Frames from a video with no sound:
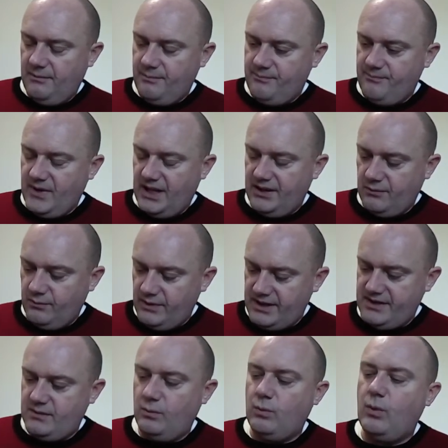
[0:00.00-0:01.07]
And the
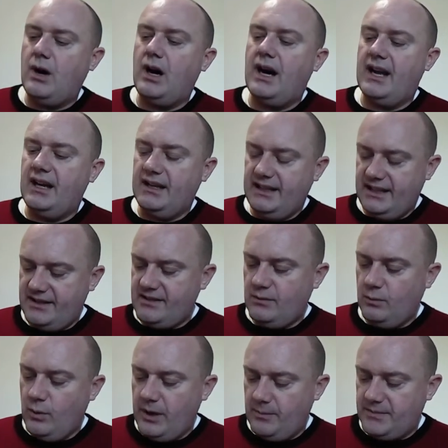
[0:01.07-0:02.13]
reason why I need to
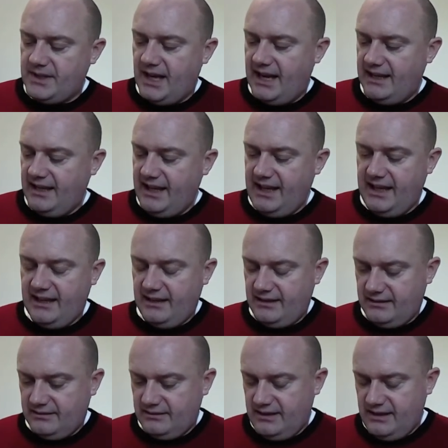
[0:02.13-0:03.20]
whip down here
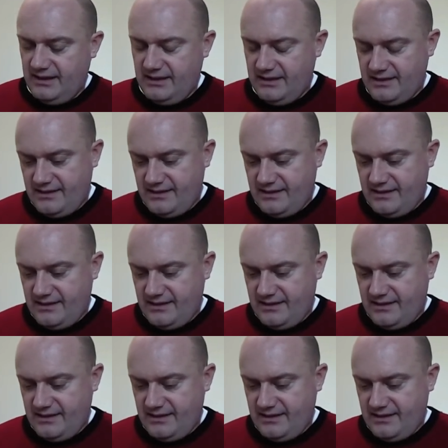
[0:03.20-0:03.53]
is